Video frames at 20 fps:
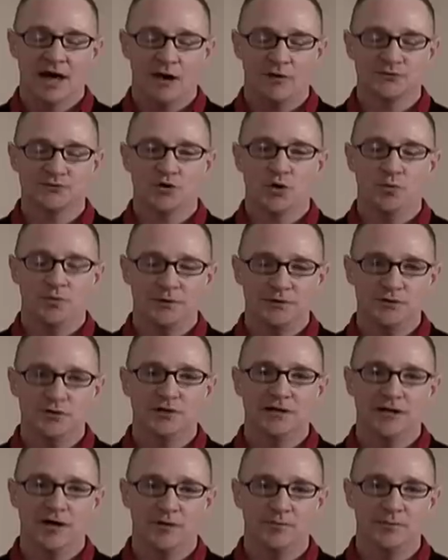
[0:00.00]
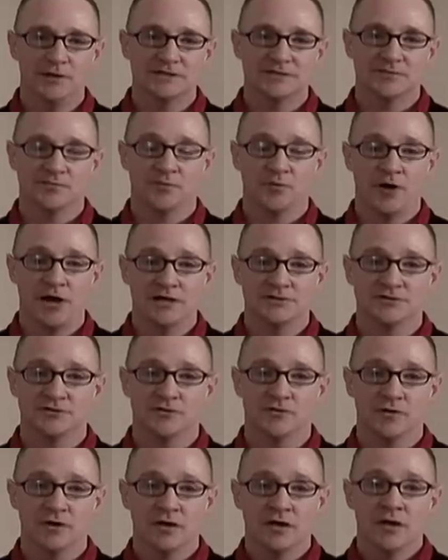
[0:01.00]
I was hoping you could help me surprise
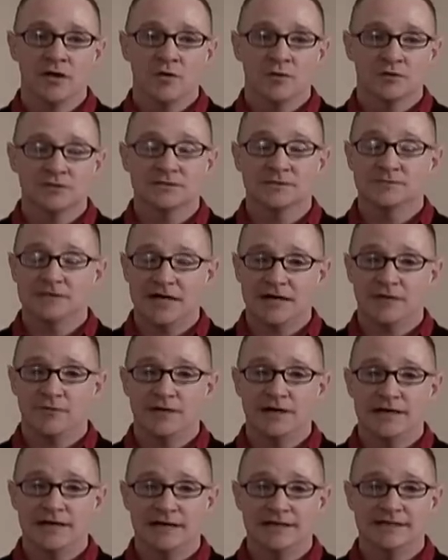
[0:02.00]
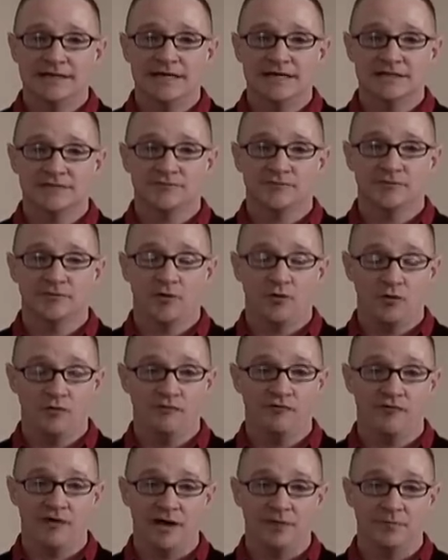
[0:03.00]
her with some decorating ideas for the whole
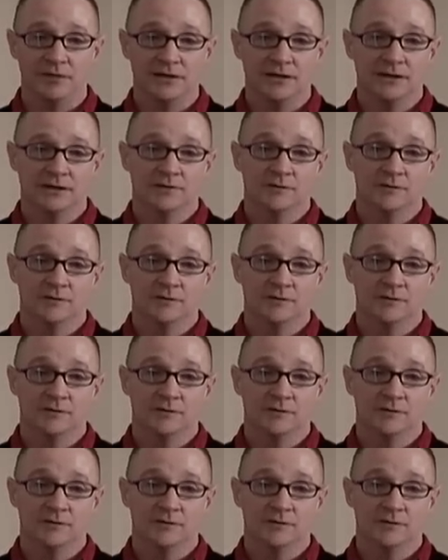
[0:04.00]
family,